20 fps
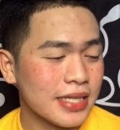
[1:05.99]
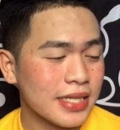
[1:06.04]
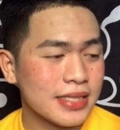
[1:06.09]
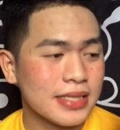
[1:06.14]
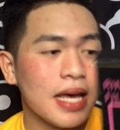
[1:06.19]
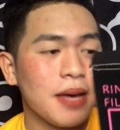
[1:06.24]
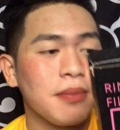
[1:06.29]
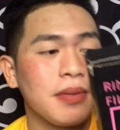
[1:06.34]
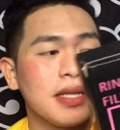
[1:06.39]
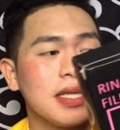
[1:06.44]
Ang
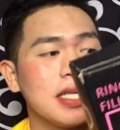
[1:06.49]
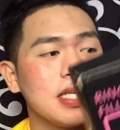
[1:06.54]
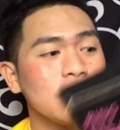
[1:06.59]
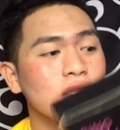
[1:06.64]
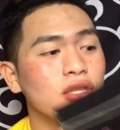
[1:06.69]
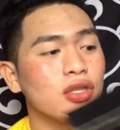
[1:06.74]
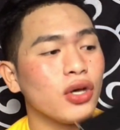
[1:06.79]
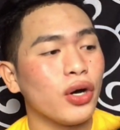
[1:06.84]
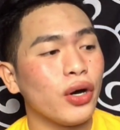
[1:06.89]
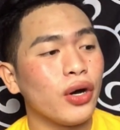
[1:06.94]
sabi
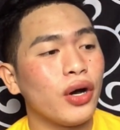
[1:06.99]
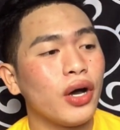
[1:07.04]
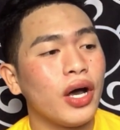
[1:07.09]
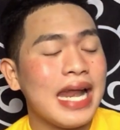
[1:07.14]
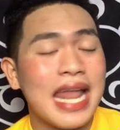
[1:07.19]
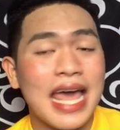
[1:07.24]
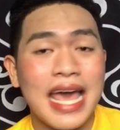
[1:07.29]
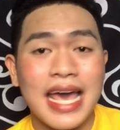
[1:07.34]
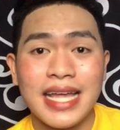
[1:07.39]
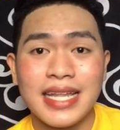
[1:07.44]
dito,
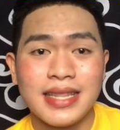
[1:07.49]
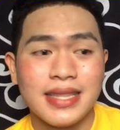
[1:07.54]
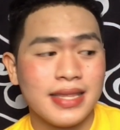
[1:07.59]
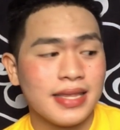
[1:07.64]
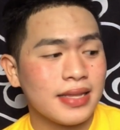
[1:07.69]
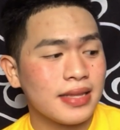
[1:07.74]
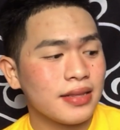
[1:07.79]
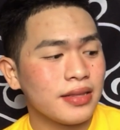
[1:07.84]
LED,